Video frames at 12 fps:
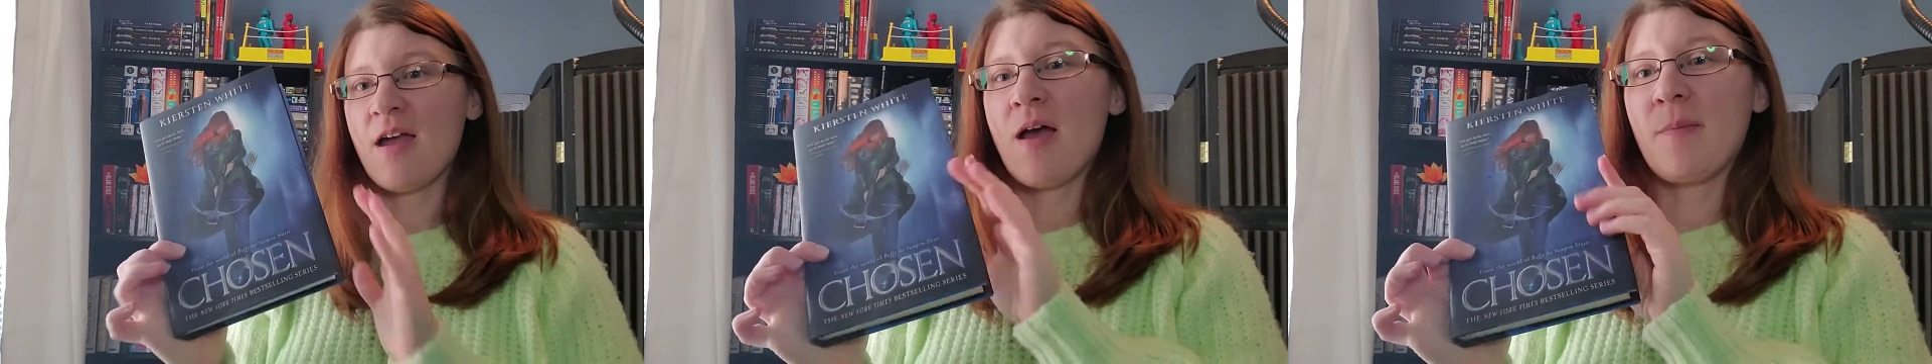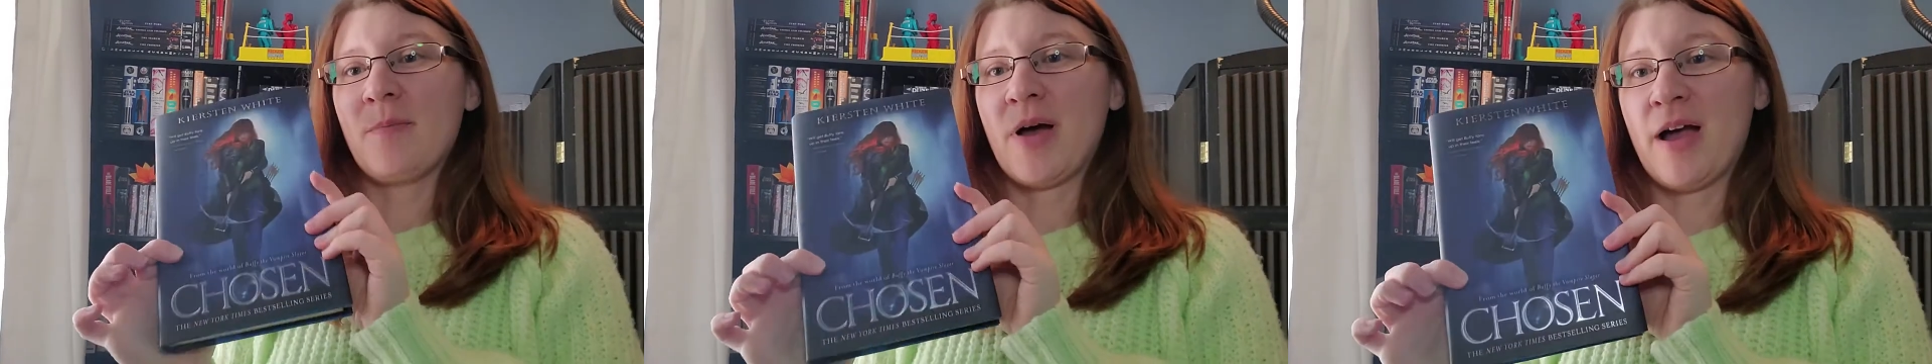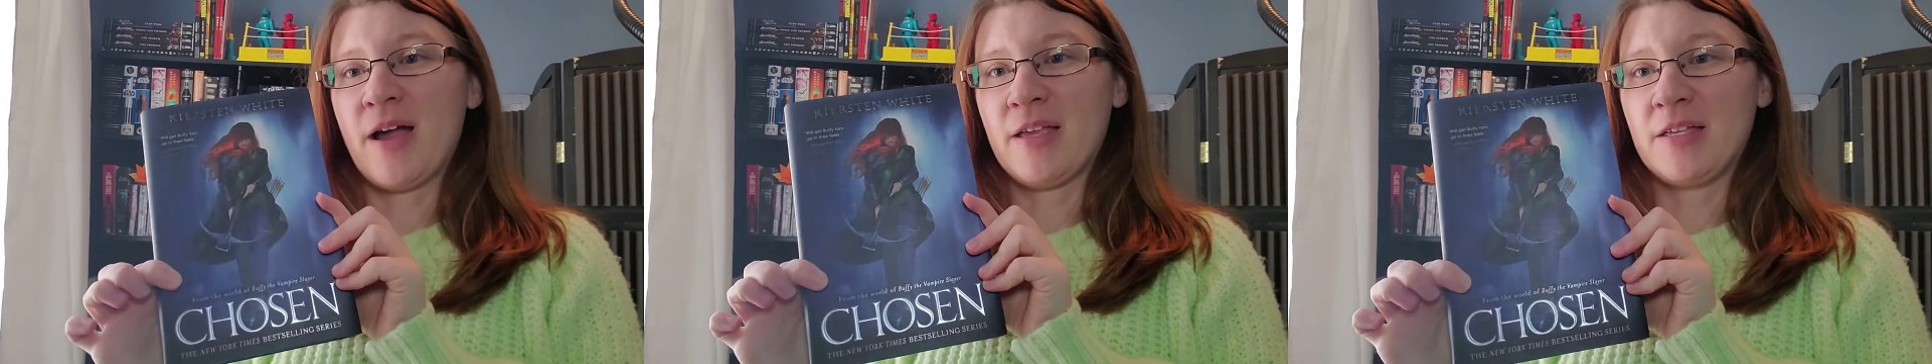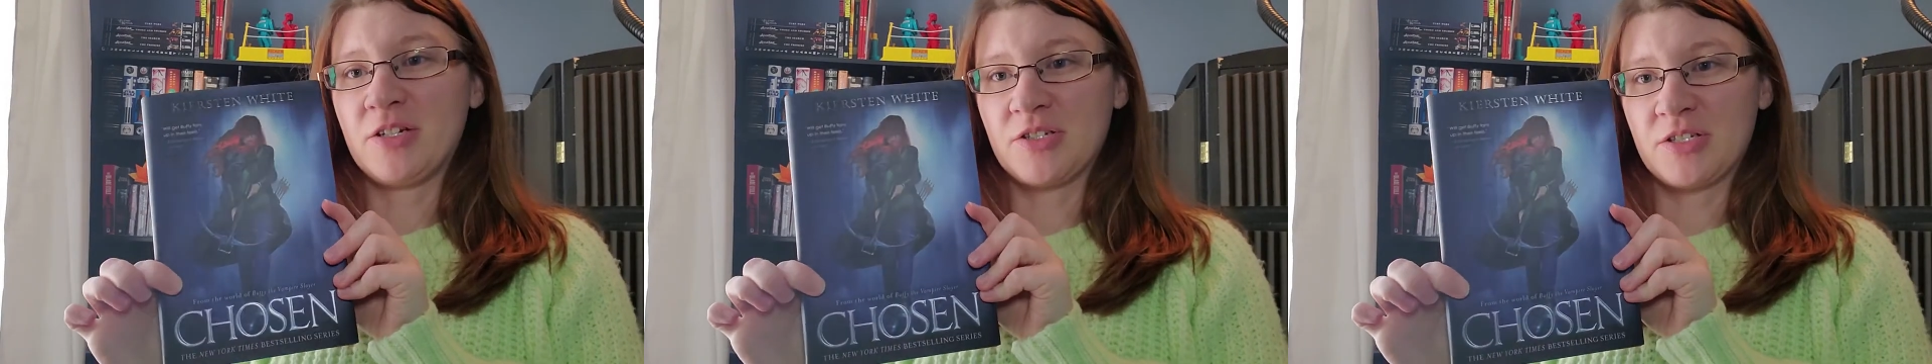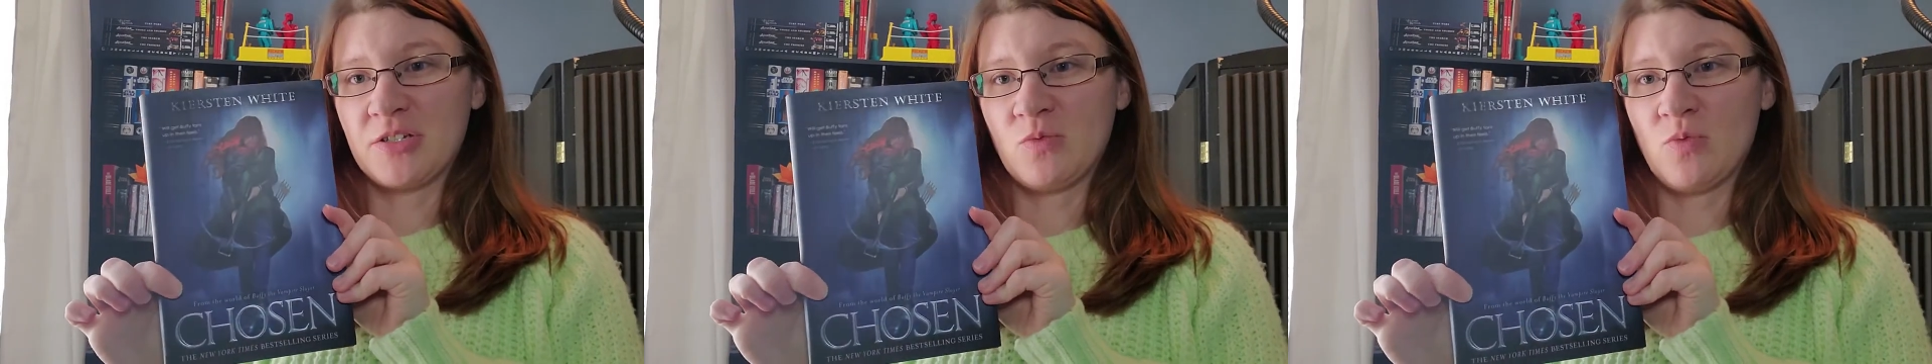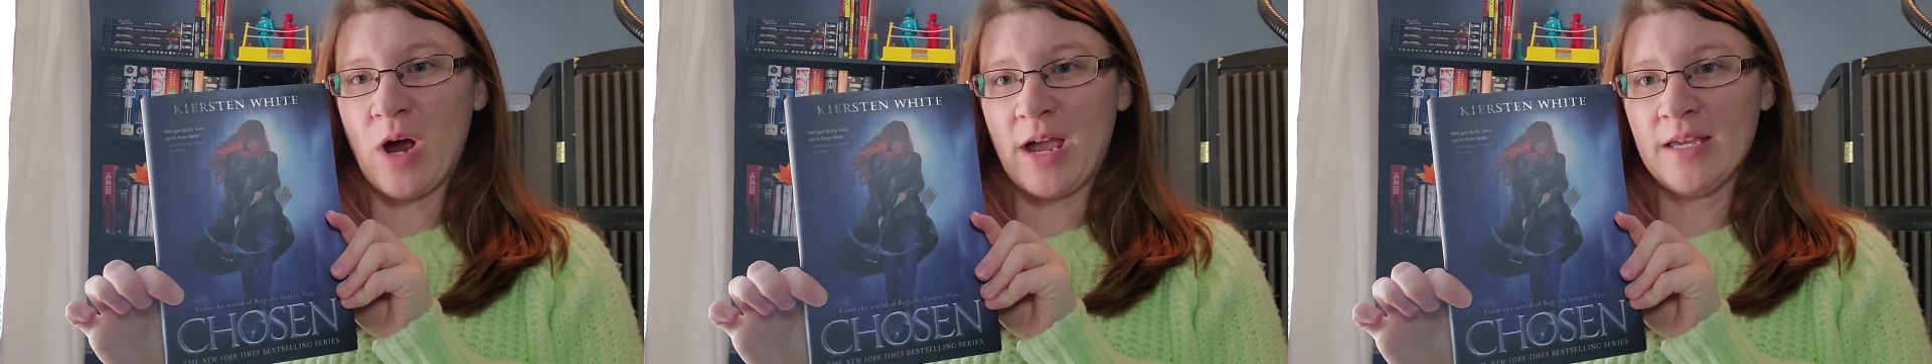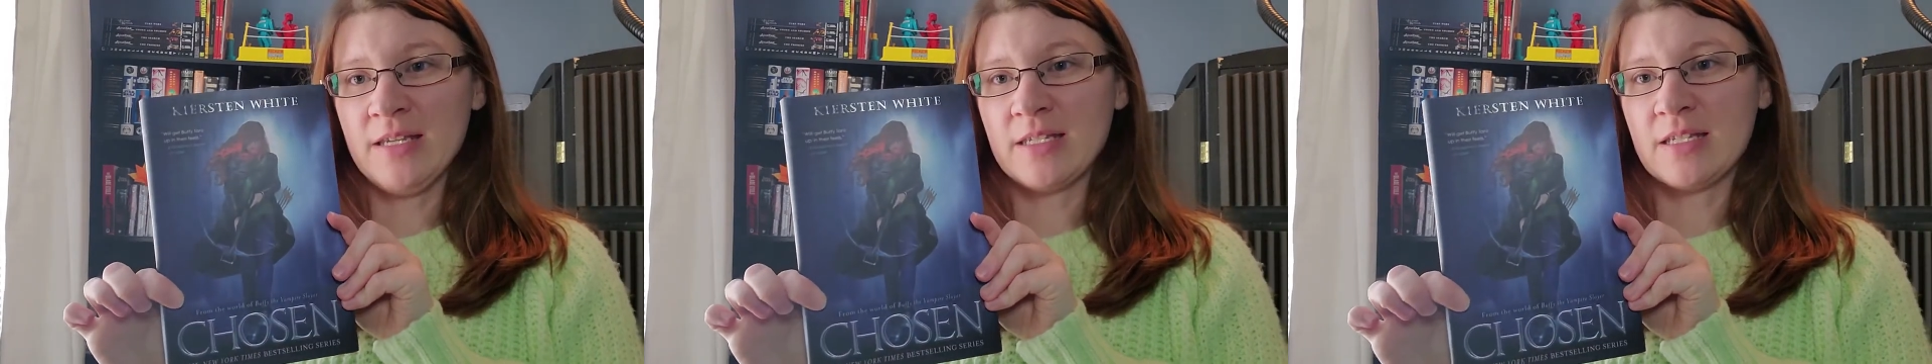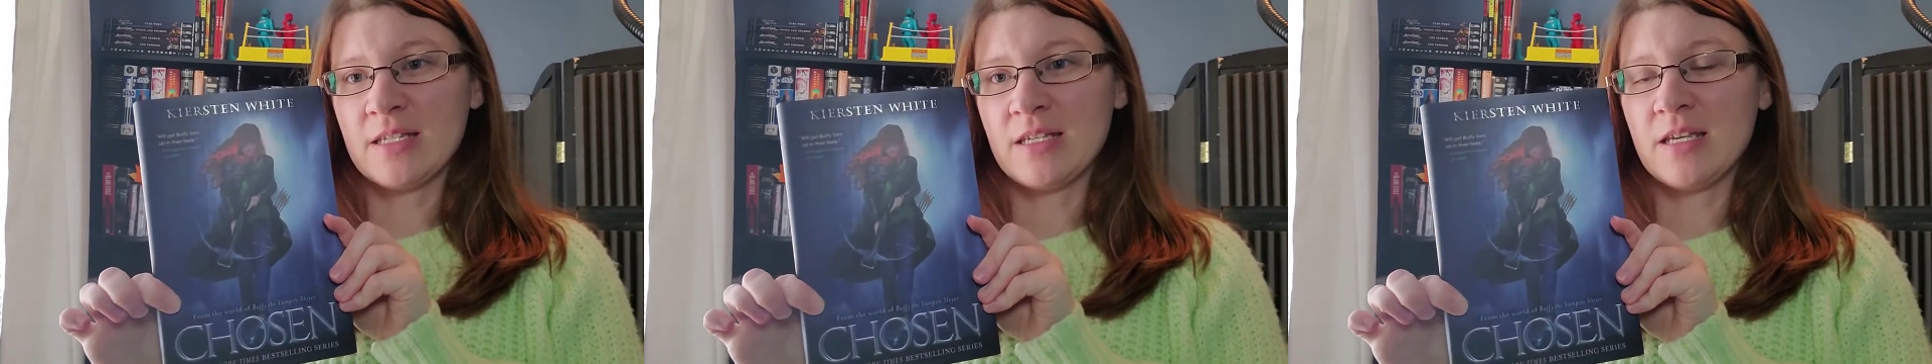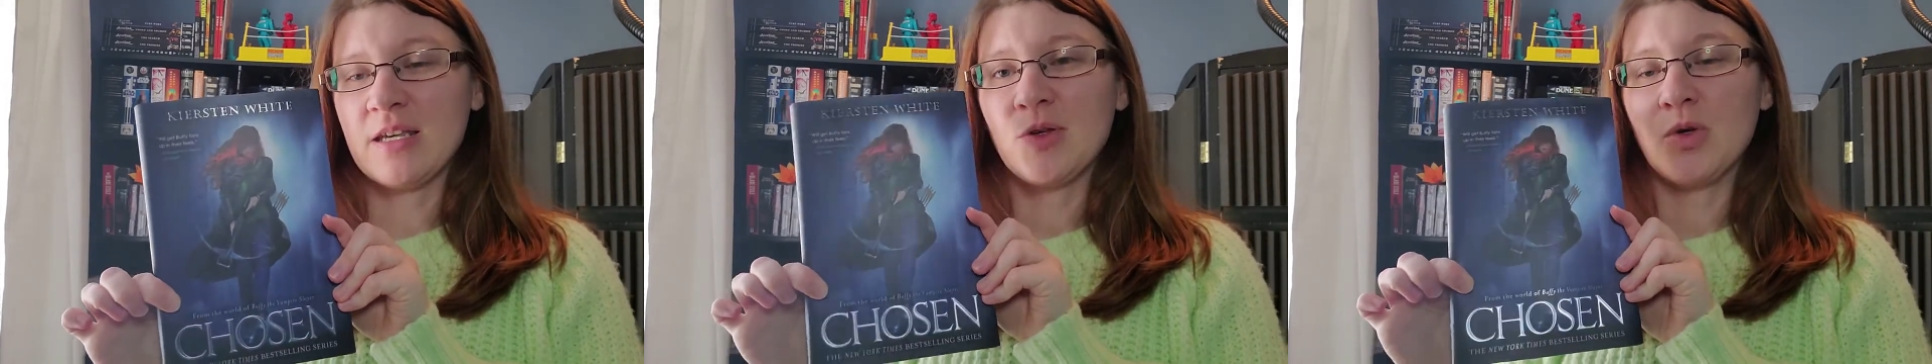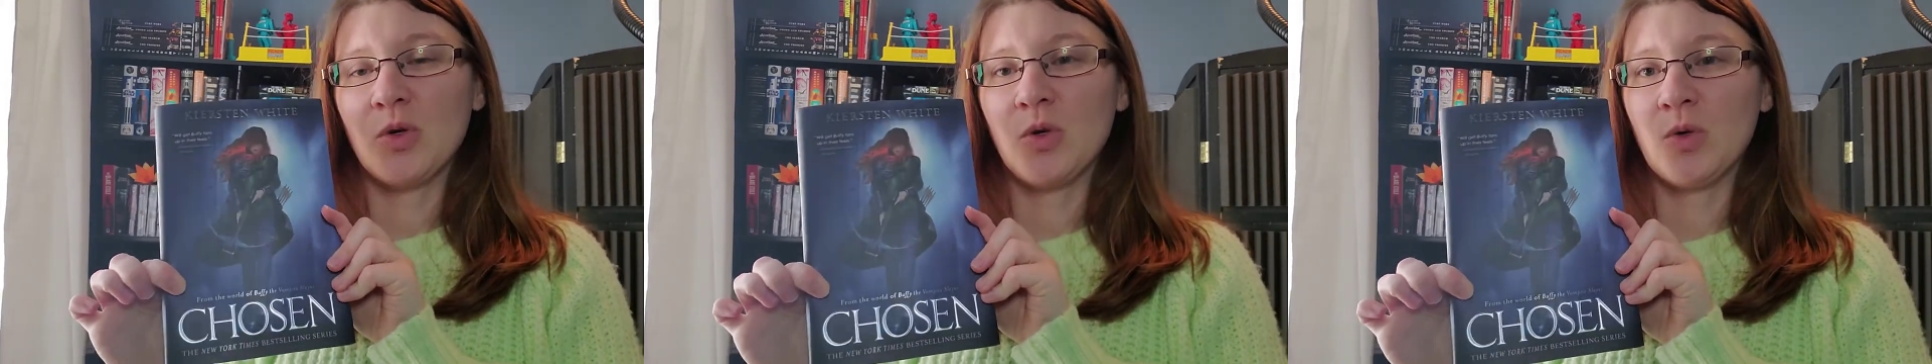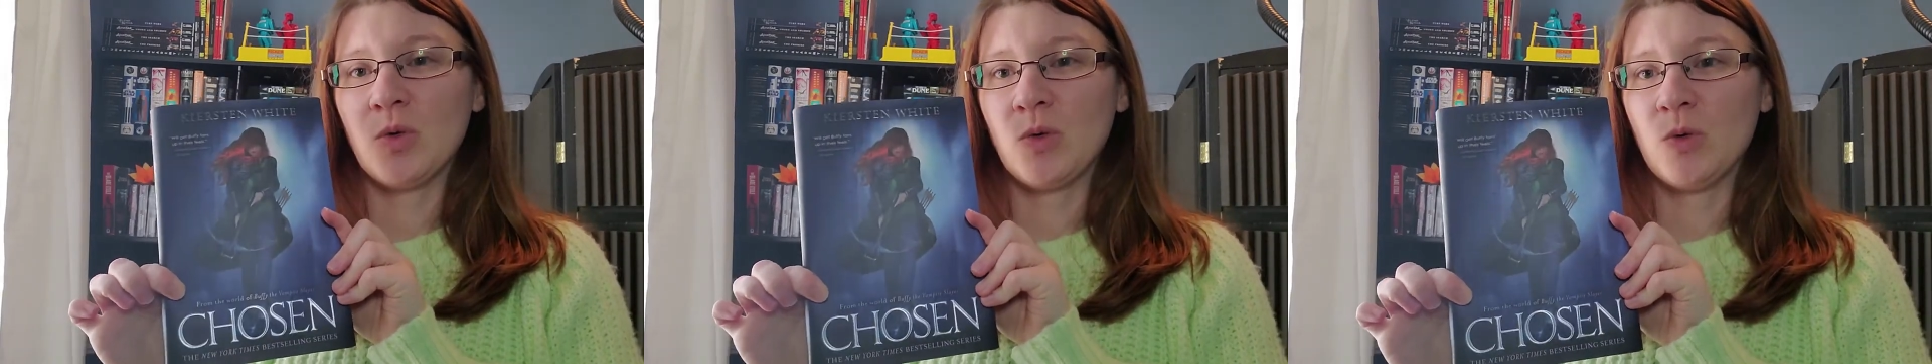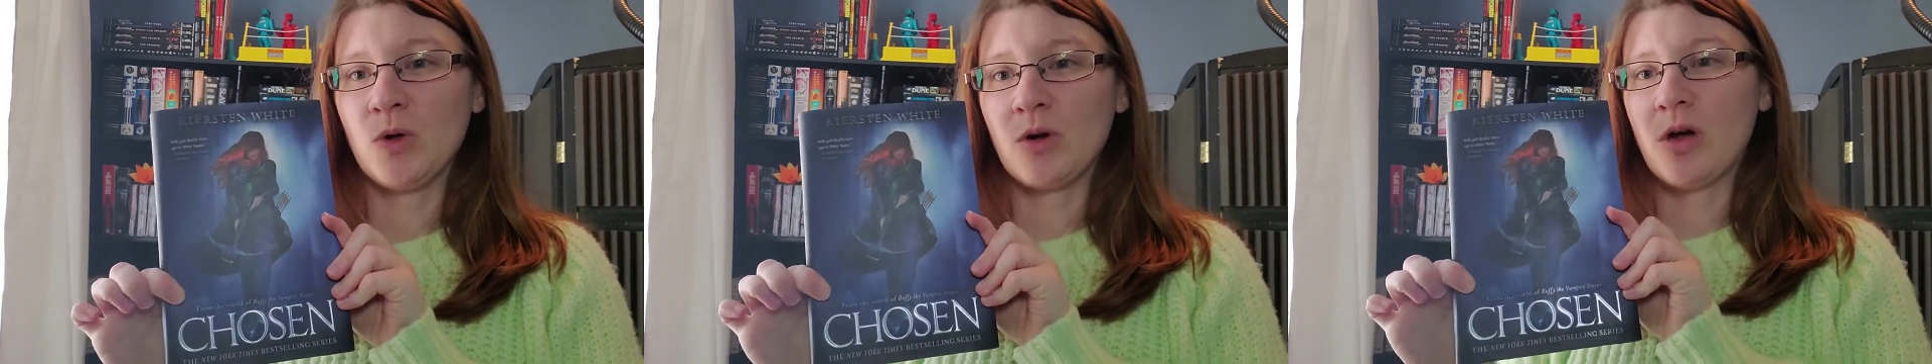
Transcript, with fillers: by Kirsten White, who,